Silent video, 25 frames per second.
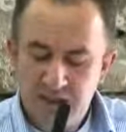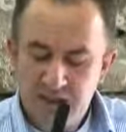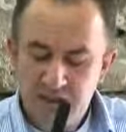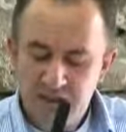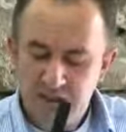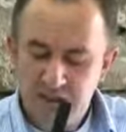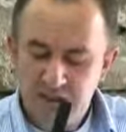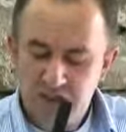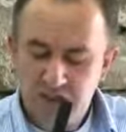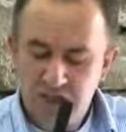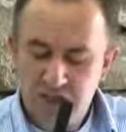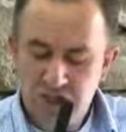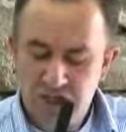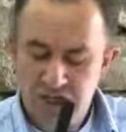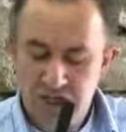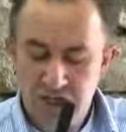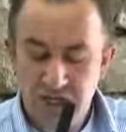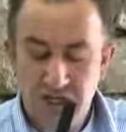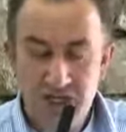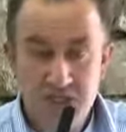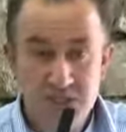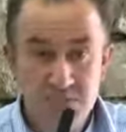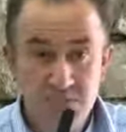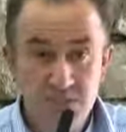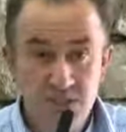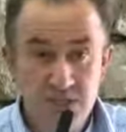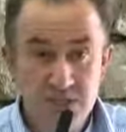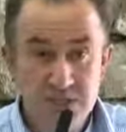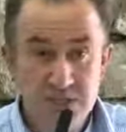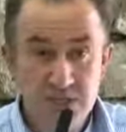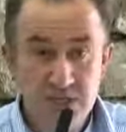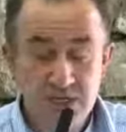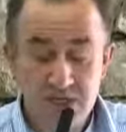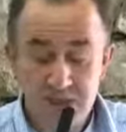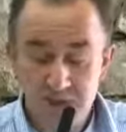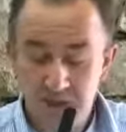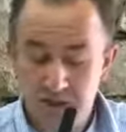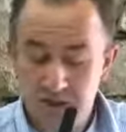and through the shared
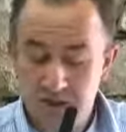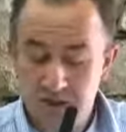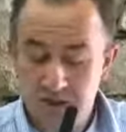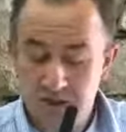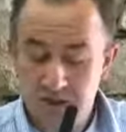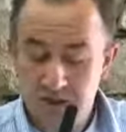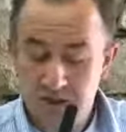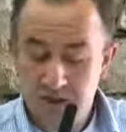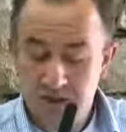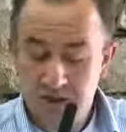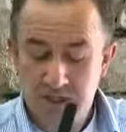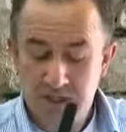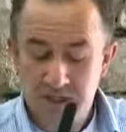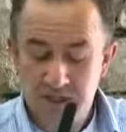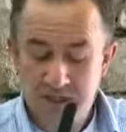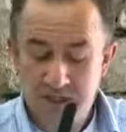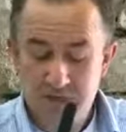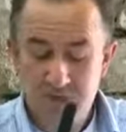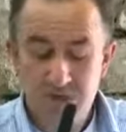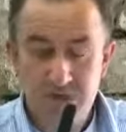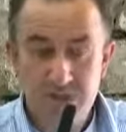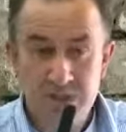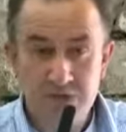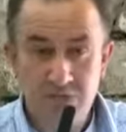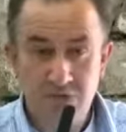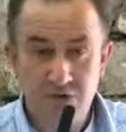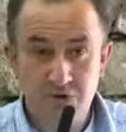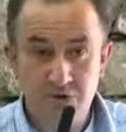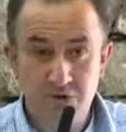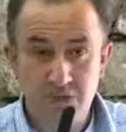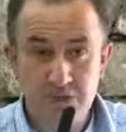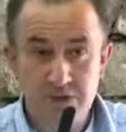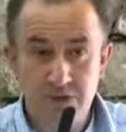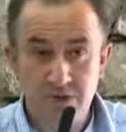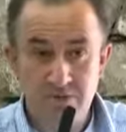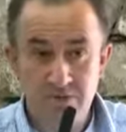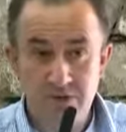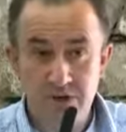appreciation that you
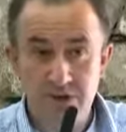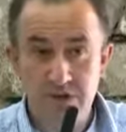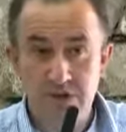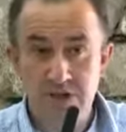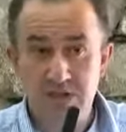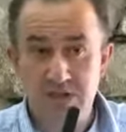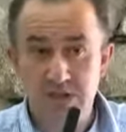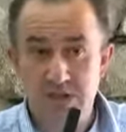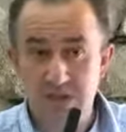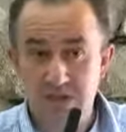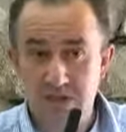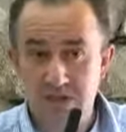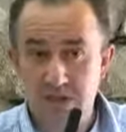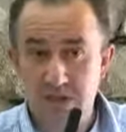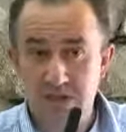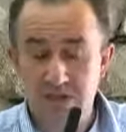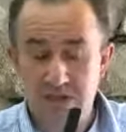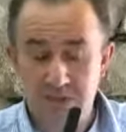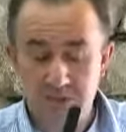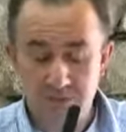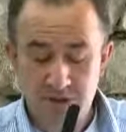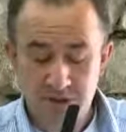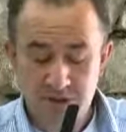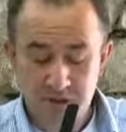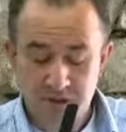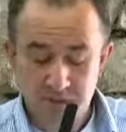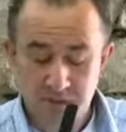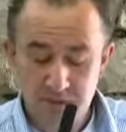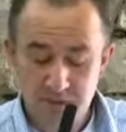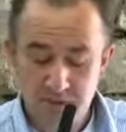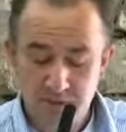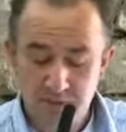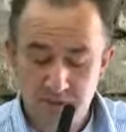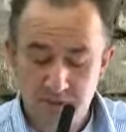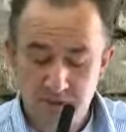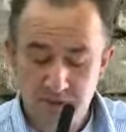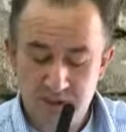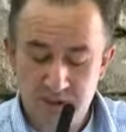experience with others as part of your
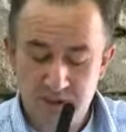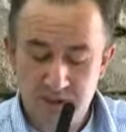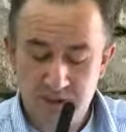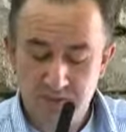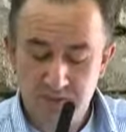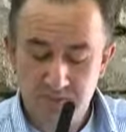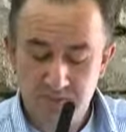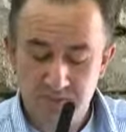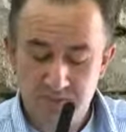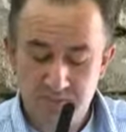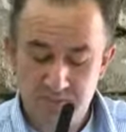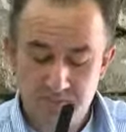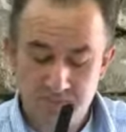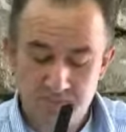community.